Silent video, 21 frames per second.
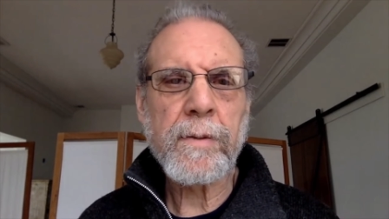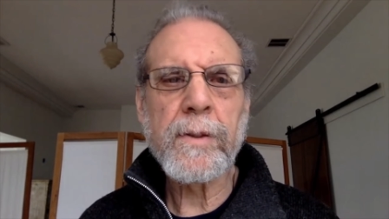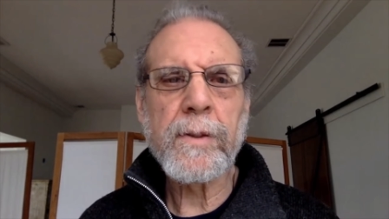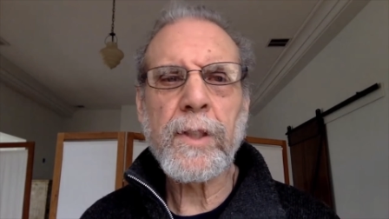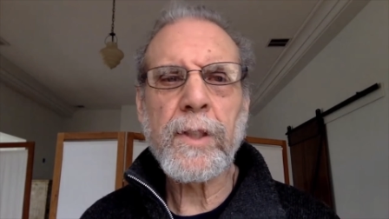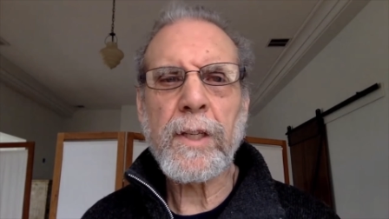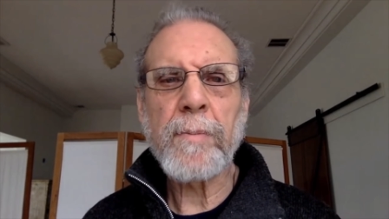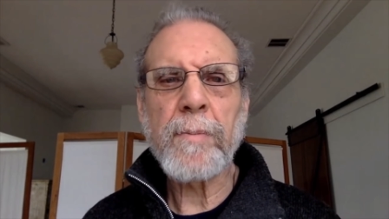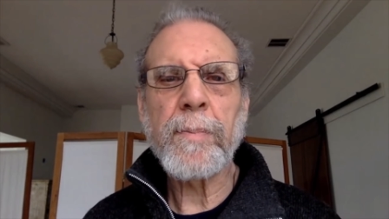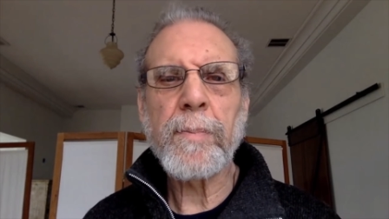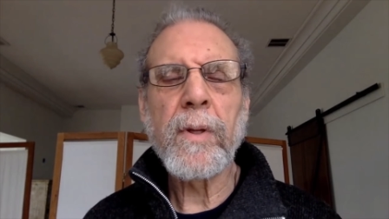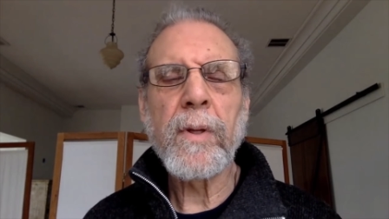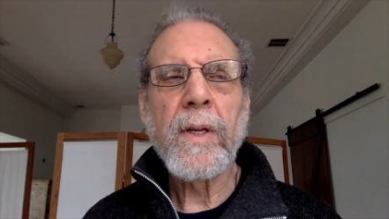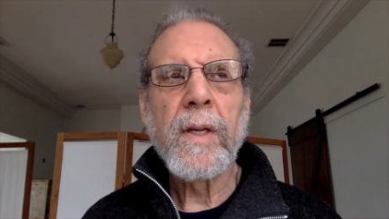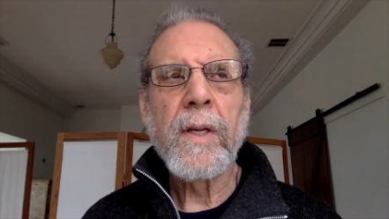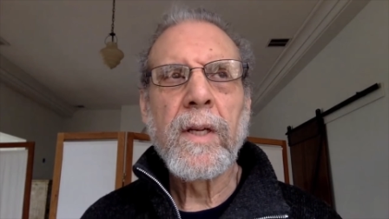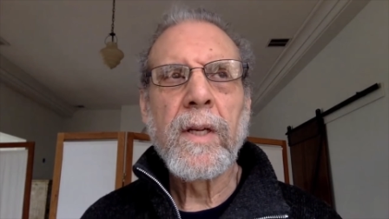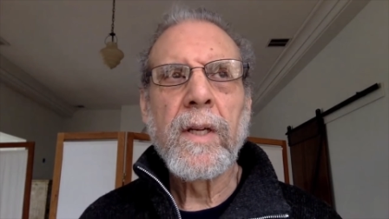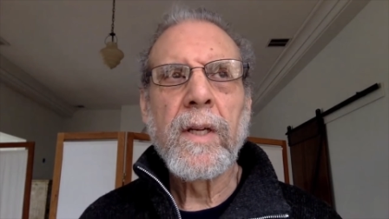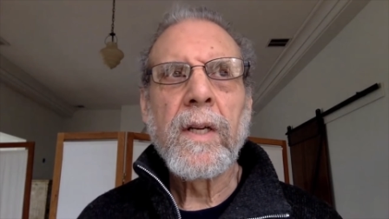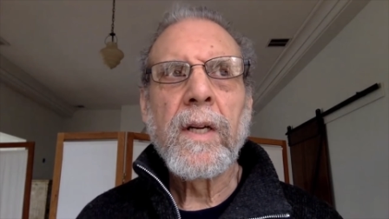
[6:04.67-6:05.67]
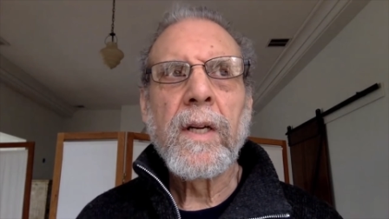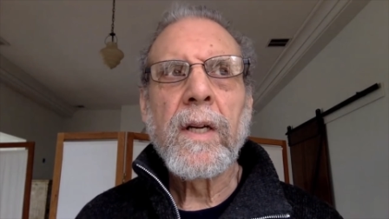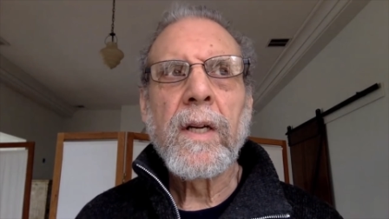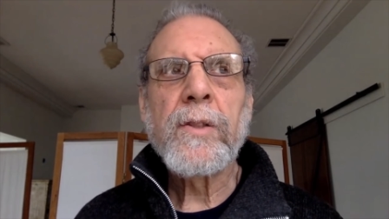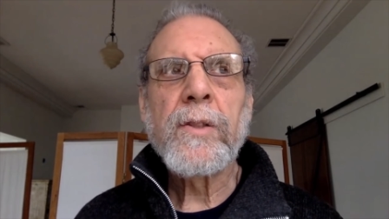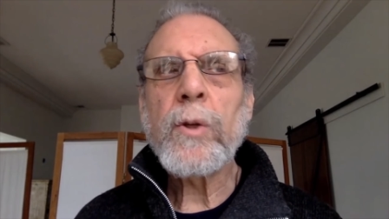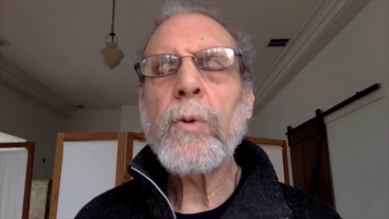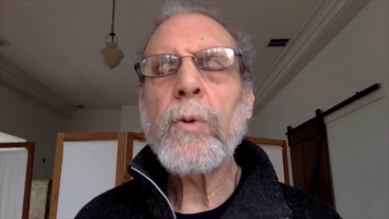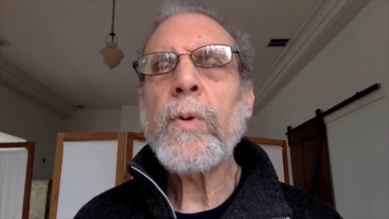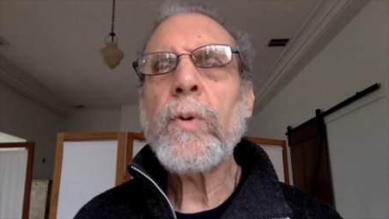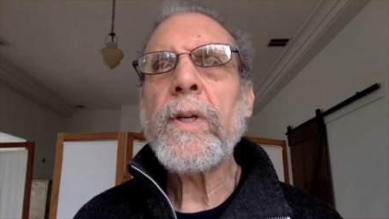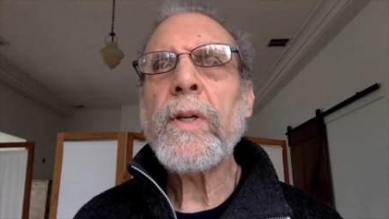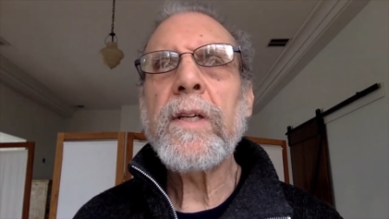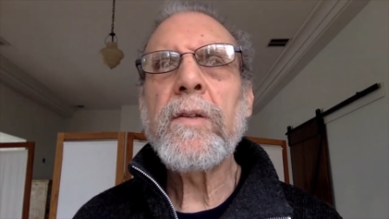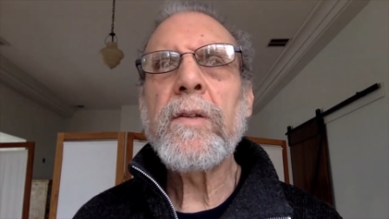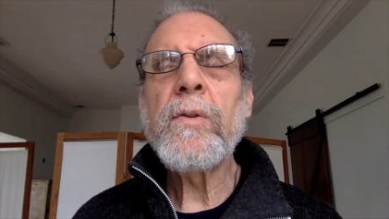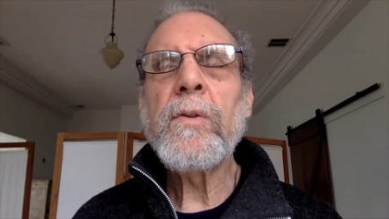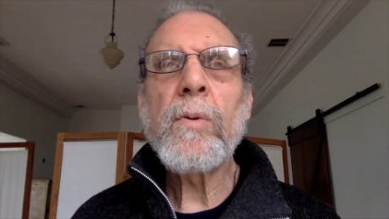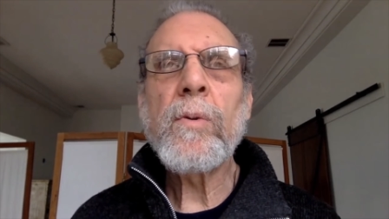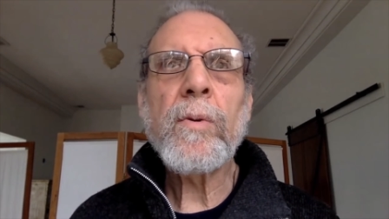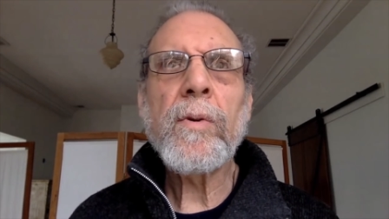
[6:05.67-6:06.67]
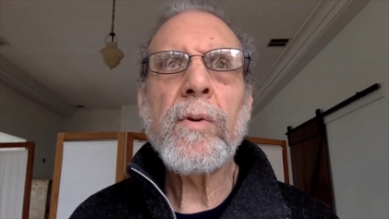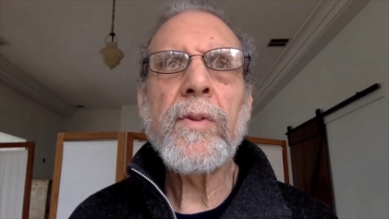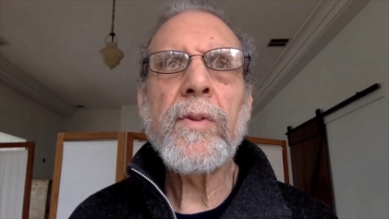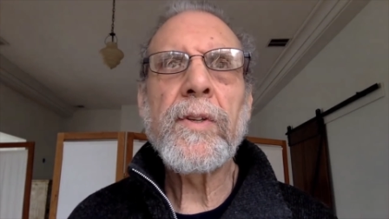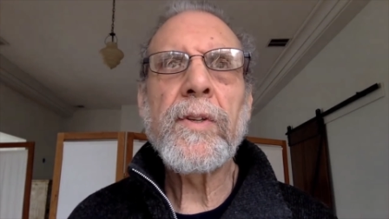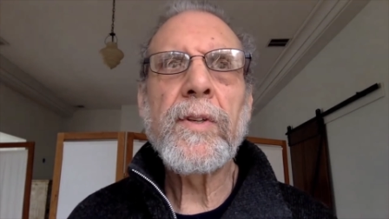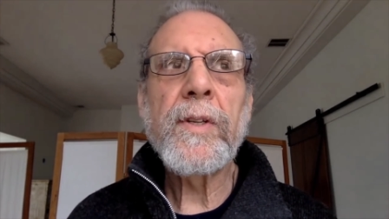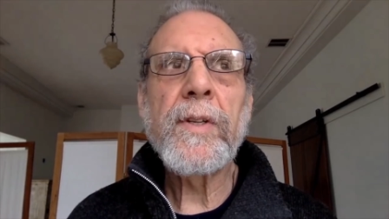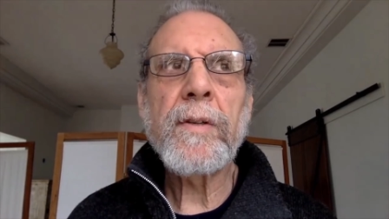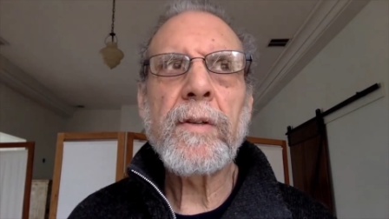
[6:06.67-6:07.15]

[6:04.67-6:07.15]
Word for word: For example, don't ignore the